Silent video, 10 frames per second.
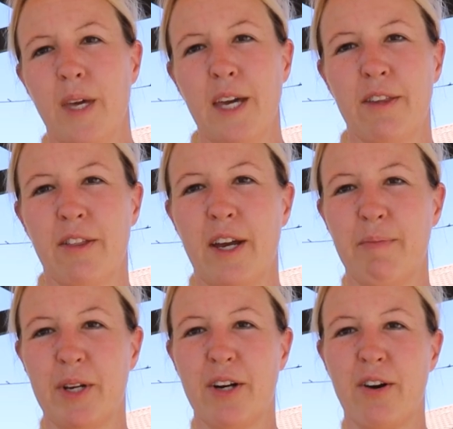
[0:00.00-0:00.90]
Hey, it's
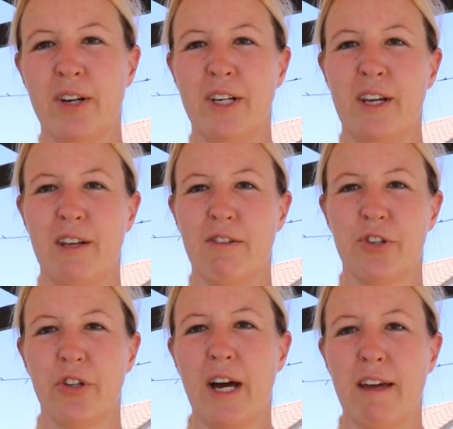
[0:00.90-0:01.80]
Enlightenment Garden. It is
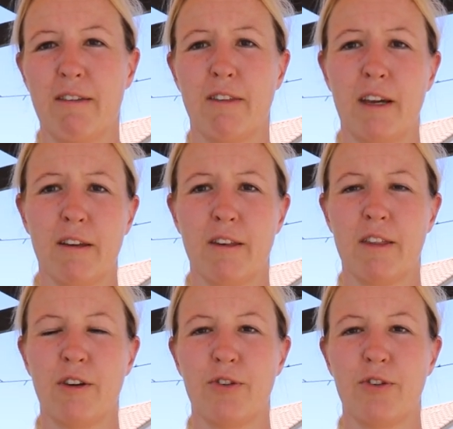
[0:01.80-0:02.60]
July 6th,